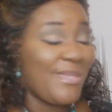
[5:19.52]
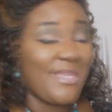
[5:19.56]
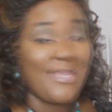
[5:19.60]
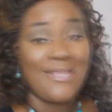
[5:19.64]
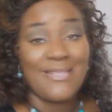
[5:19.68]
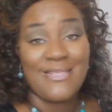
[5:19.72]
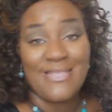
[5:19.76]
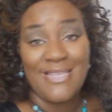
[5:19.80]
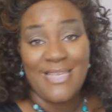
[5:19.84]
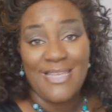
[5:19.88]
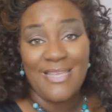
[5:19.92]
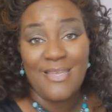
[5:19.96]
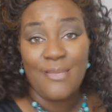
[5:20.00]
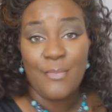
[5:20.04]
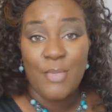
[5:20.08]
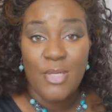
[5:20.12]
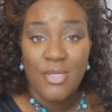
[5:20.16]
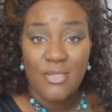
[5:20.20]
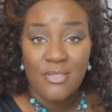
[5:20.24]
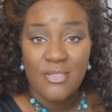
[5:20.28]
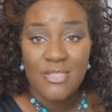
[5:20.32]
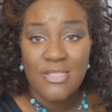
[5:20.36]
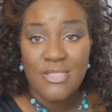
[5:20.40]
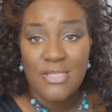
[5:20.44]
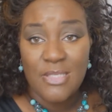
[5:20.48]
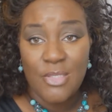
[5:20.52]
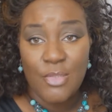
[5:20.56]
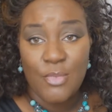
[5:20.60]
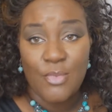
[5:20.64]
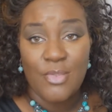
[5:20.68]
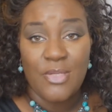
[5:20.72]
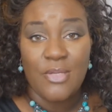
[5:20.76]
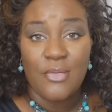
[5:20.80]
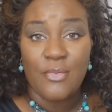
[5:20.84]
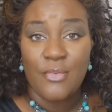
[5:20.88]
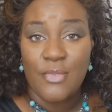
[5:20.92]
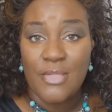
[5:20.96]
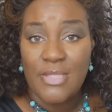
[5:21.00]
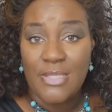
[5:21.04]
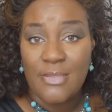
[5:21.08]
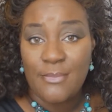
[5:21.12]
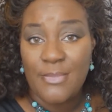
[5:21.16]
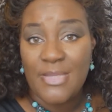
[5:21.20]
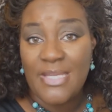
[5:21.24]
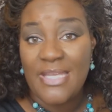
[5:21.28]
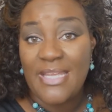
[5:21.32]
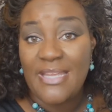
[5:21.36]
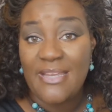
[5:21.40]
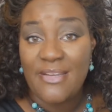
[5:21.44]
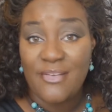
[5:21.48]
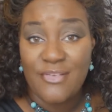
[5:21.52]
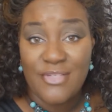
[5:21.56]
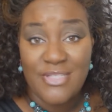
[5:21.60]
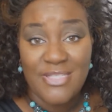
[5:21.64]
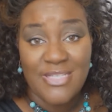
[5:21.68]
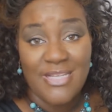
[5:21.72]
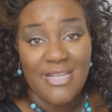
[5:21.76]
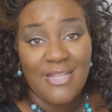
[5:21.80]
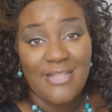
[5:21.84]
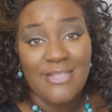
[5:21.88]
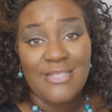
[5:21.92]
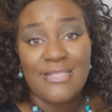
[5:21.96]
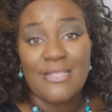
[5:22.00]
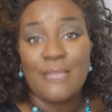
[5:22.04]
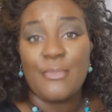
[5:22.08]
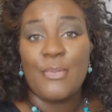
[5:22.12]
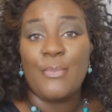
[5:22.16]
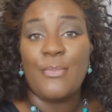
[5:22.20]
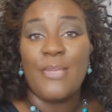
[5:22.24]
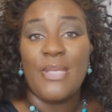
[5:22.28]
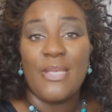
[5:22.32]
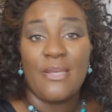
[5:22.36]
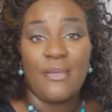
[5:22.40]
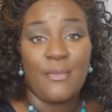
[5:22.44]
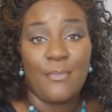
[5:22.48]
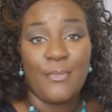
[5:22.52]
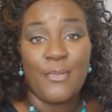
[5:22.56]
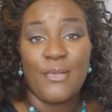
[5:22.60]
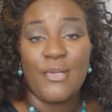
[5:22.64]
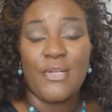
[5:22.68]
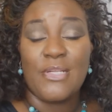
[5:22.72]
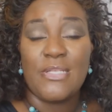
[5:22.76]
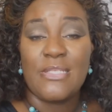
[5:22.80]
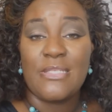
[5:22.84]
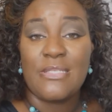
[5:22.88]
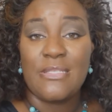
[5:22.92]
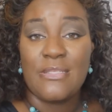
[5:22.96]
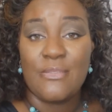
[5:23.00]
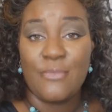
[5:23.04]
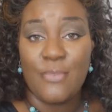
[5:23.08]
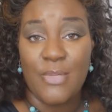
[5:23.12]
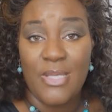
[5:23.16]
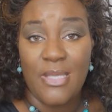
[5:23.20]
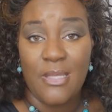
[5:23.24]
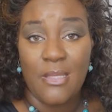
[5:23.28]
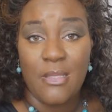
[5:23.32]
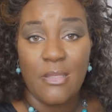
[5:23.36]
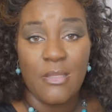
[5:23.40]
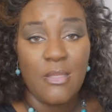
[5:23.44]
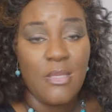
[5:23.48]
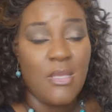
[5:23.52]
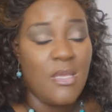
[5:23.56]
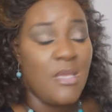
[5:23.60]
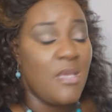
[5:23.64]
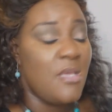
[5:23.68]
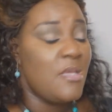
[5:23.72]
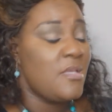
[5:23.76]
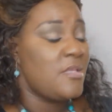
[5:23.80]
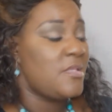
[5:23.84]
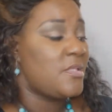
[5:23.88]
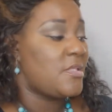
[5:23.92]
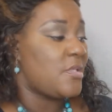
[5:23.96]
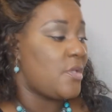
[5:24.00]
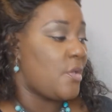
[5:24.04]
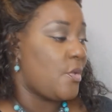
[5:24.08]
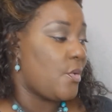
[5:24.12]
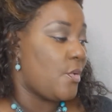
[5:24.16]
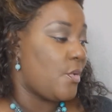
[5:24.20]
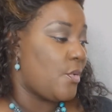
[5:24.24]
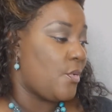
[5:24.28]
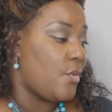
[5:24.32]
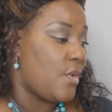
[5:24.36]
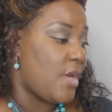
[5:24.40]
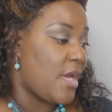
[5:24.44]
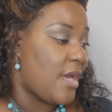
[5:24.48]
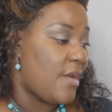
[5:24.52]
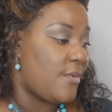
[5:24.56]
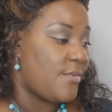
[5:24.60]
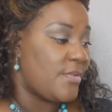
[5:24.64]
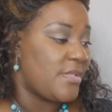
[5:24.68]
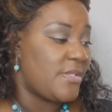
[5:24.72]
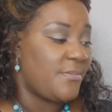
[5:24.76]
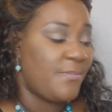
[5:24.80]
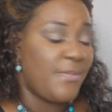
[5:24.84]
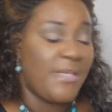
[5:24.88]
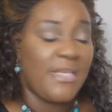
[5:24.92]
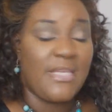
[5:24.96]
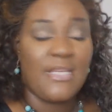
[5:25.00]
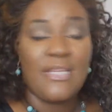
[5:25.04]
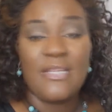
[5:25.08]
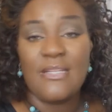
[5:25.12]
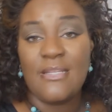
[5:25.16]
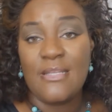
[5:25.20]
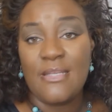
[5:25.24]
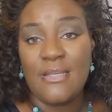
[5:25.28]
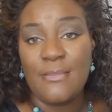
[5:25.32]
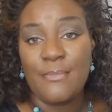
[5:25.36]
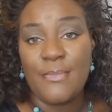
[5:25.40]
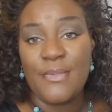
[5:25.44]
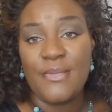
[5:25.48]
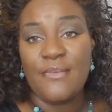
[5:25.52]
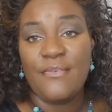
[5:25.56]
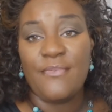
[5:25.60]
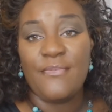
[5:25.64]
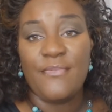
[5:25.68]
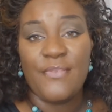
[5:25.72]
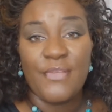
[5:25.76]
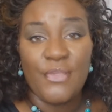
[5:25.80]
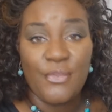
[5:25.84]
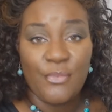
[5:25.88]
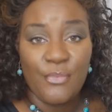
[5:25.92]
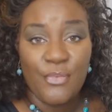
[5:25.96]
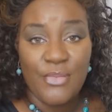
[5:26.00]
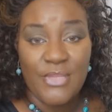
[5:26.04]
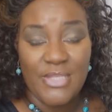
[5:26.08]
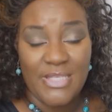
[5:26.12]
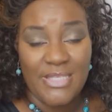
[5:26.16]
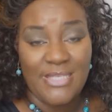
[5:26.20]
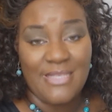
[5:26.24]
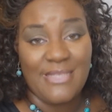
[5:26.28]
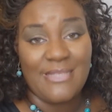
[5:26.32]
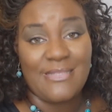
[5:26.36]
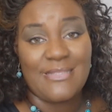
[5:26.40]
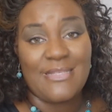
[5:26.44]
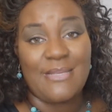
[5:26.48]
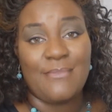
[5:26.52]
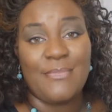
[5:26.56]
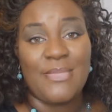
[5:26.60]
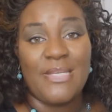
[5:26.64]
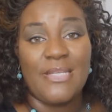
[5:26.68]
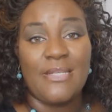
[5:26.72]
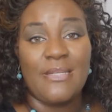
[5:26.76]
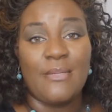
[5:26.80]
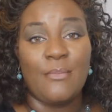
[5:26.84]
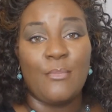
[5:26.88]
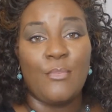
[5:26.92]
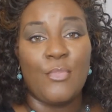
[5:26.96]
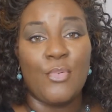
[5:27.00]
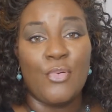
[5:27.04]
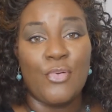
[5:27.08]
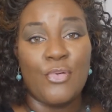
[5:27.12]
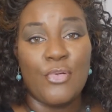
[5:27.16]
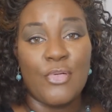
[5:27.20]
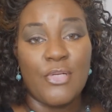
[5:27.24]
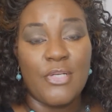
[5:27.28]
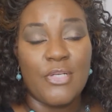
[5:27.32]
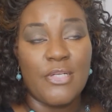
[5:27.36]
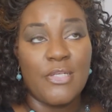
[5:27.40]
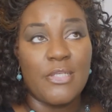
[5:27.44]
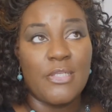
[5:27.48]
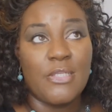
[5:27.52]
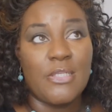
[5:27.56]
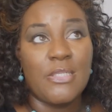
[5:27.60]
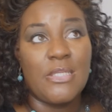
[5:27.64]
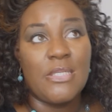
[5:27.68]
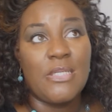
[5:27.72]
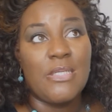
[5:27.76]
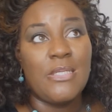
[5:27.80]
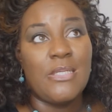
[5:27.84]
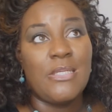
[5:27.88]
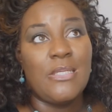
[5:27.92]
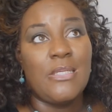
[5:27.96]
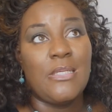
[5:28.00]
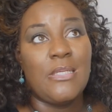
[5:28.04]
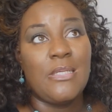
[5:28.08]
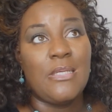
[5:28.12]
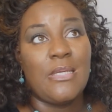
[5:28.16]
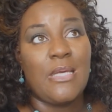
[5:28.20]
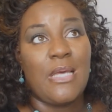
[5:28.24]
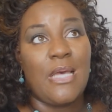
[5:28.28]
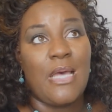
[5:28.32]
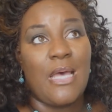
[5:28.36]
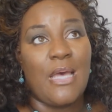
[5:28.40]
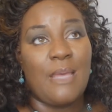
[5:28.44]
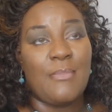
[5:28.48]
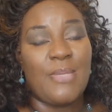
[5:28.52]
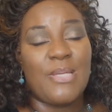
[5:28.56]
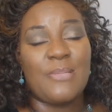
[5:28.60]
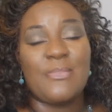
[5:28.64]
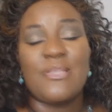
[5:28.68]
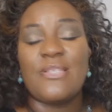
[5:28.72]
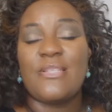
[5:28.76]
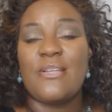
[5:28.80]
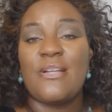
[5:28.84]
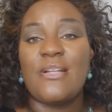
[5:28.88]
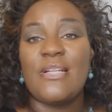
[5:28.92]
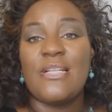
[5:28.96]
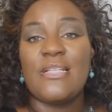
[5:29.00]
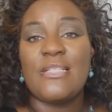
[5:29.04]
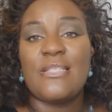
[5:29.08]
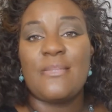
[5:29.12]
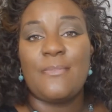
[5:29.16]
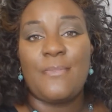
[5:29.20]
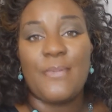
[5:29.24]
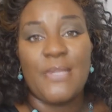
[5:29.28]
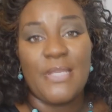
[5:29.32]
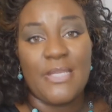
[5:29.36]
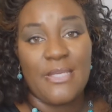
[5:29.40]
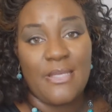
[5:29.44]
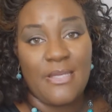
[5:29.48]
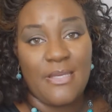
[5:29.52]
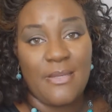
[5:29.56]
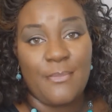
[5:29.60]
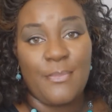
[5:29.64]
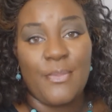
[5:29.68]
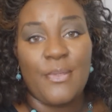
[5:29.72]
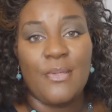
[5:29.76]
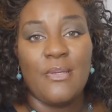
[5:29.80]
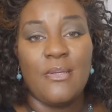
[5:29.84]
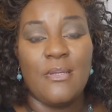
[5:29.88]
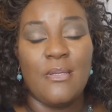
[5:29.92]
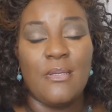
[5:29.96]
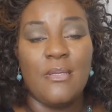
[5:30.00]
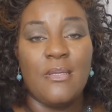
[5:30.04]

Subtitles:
because I am also, not only am I a hairstylist, I'm a makeup artist as well. So I was picking up a few things. I'm getting more. I'm starting to pick up